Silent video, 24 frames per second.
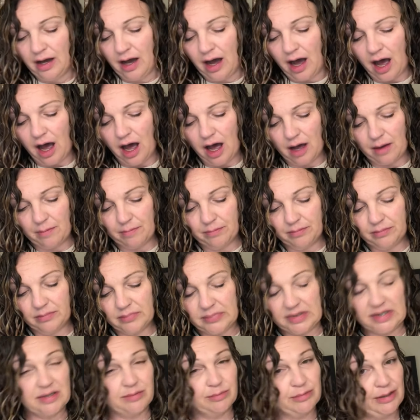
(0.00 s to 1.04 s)
And
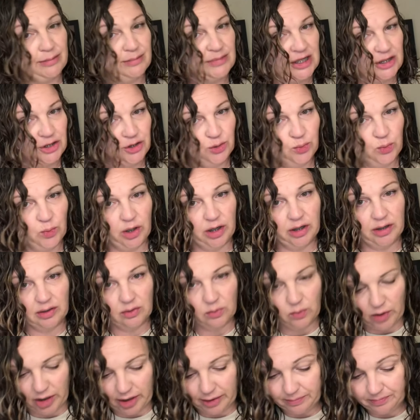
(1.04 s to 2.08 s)
sometimes I do 1 and
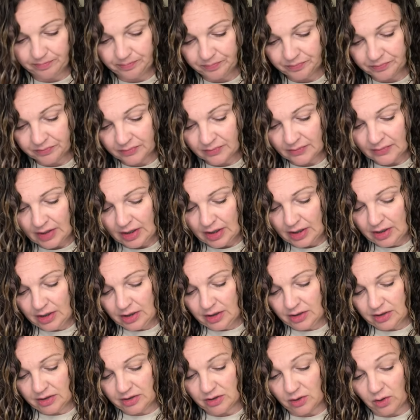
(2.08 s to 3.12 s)
1.
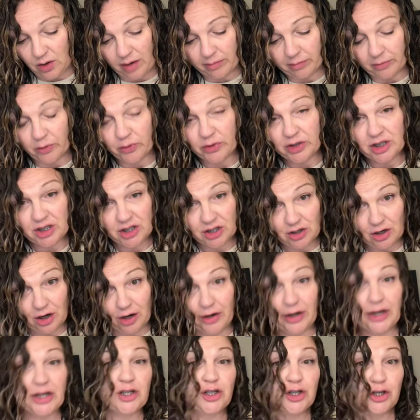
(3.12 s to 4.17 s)
So I'm going to
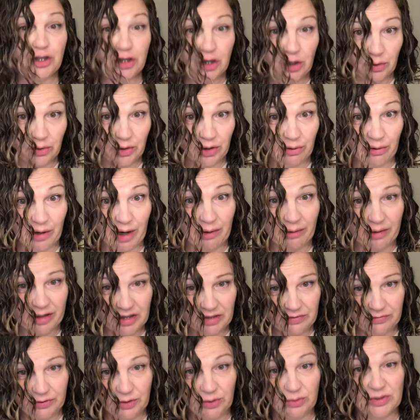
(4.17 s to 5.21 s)
start and show you how I
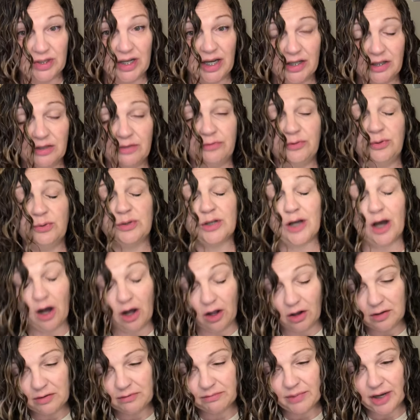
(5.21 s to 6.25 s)
diffuse. I diffuse
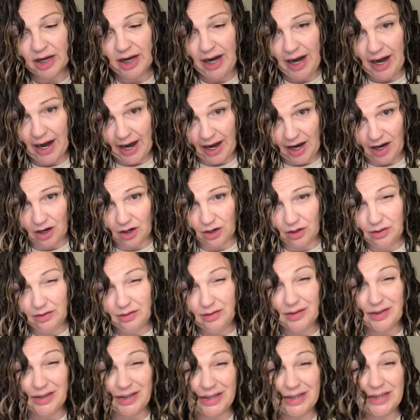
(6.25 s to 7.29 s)
all of my hair
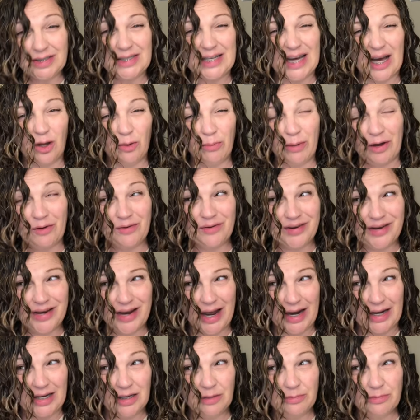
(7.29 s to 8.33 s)
until about
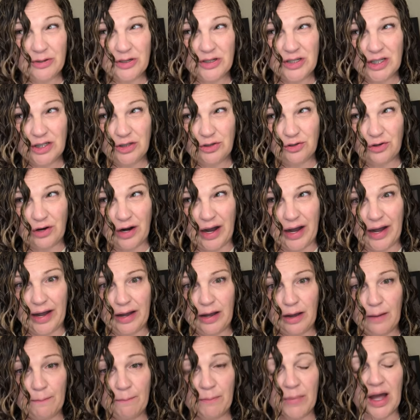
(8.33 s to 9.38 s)
90% dry
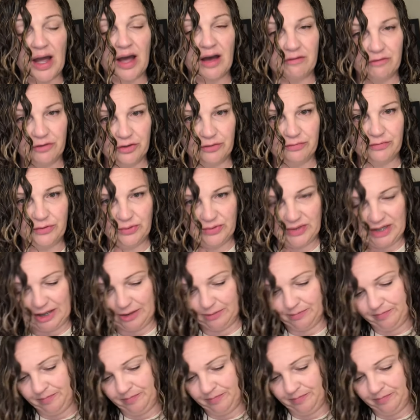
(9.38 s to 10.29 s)
by hover diffusing.